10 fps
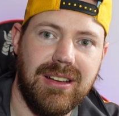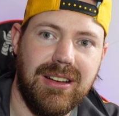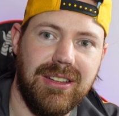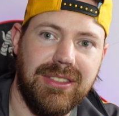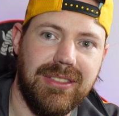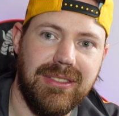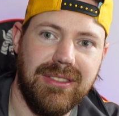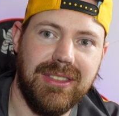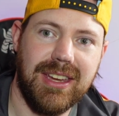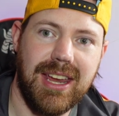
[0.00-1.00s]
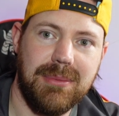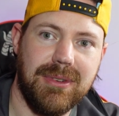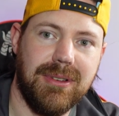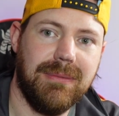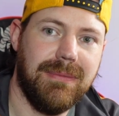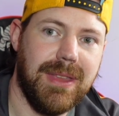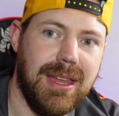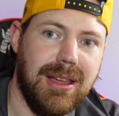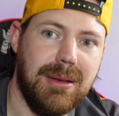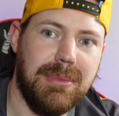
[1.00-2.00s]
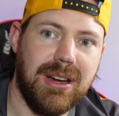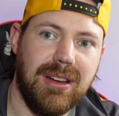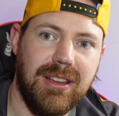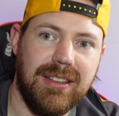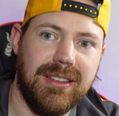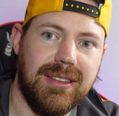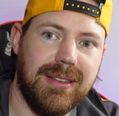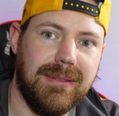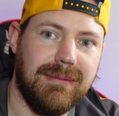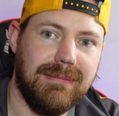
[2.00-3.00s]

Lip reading: on the camera because